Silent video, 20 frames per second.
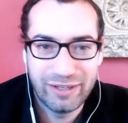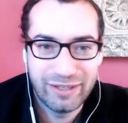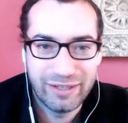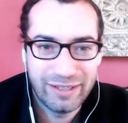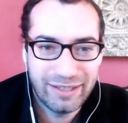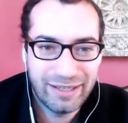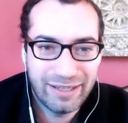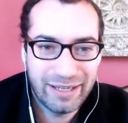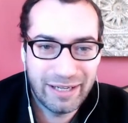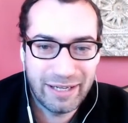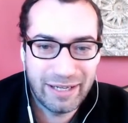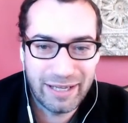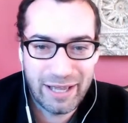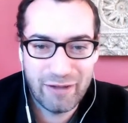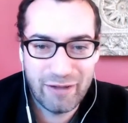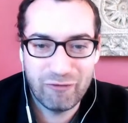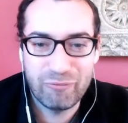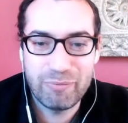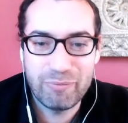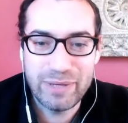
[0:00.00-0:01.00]
uh,
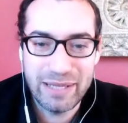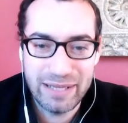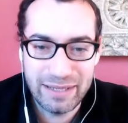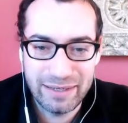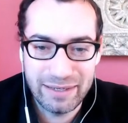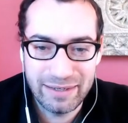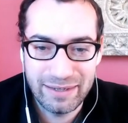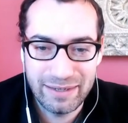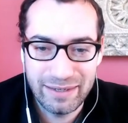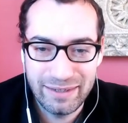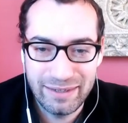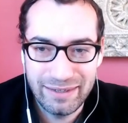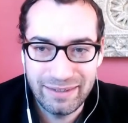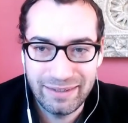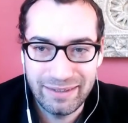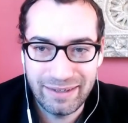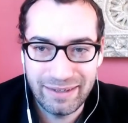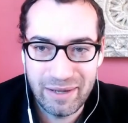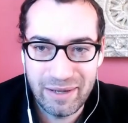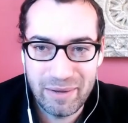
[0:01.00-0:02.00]
have been,
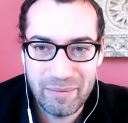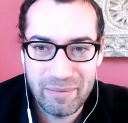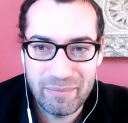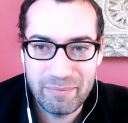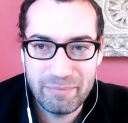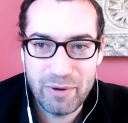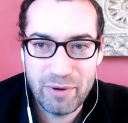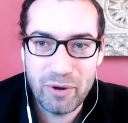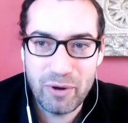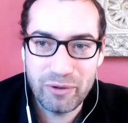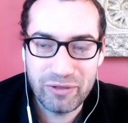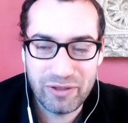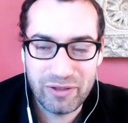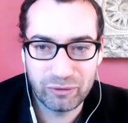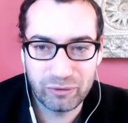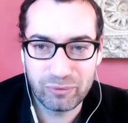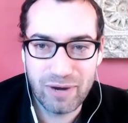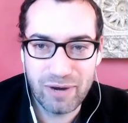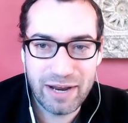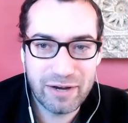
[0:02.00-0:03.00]
um, both as a
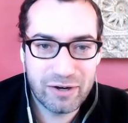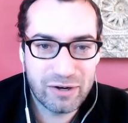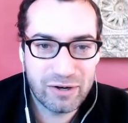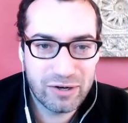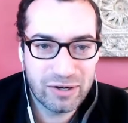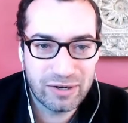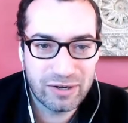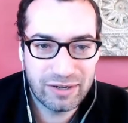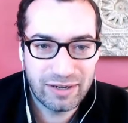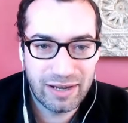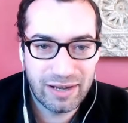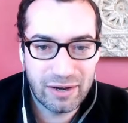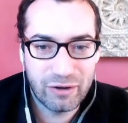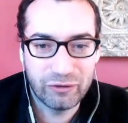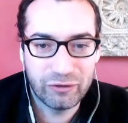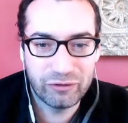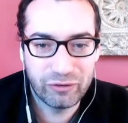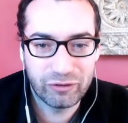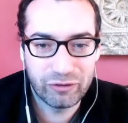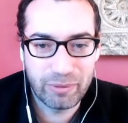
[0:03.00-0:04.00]
writer and
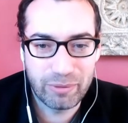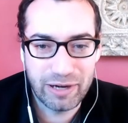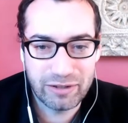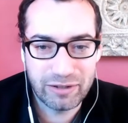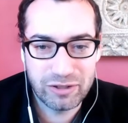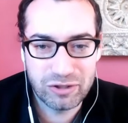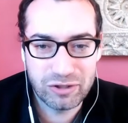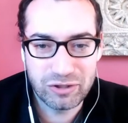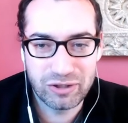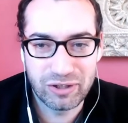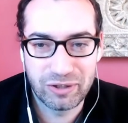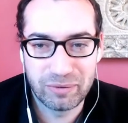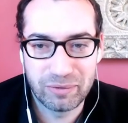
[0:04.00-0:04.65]
also as a practitioner.